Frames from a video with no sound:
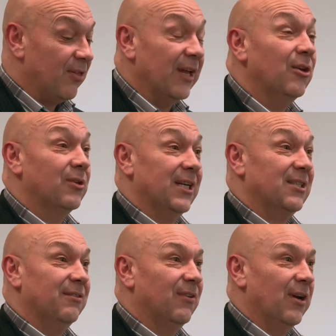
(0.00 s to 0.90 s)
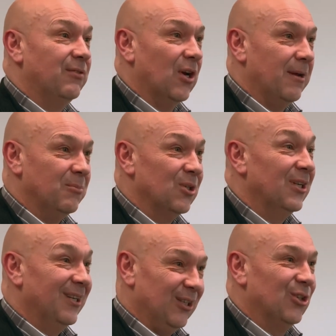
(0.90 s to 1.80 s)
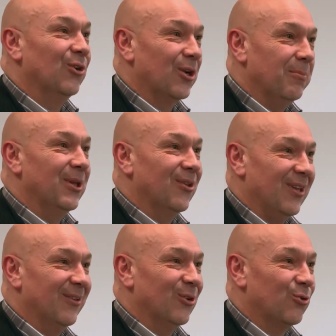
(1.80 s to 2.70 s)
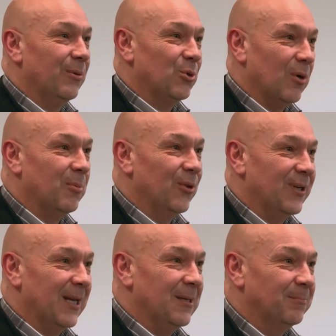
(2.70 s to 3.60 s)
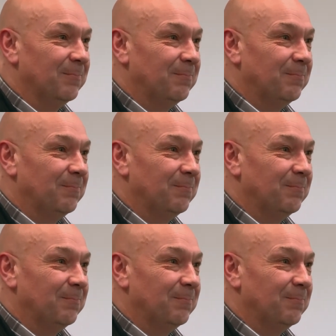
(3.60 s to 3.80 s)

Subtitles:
the thing you tested five times, is still going to be the thing that trips you up on the day.